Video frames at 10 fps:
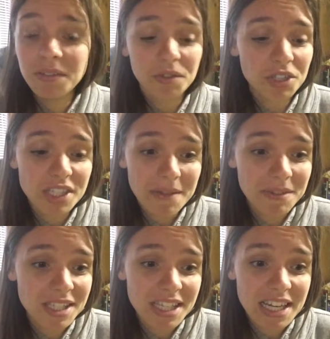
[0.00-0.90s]
we'll just have
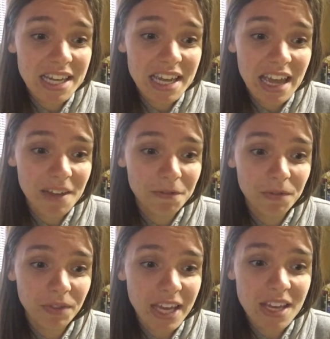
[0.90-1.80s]
to see if
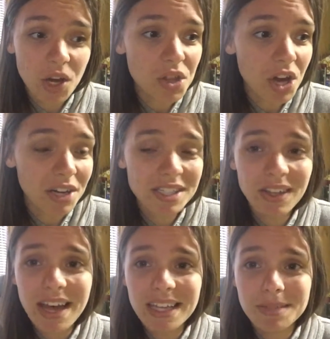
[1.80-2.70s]
they can go to the arts
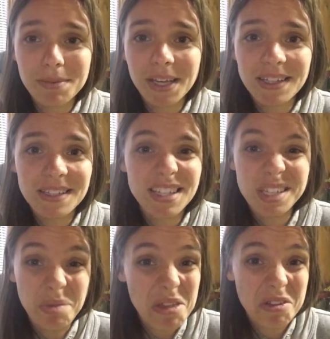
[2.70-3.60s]
class, because this
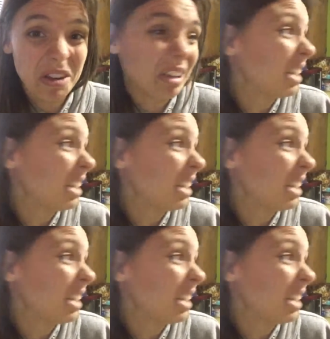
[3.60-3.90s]
weather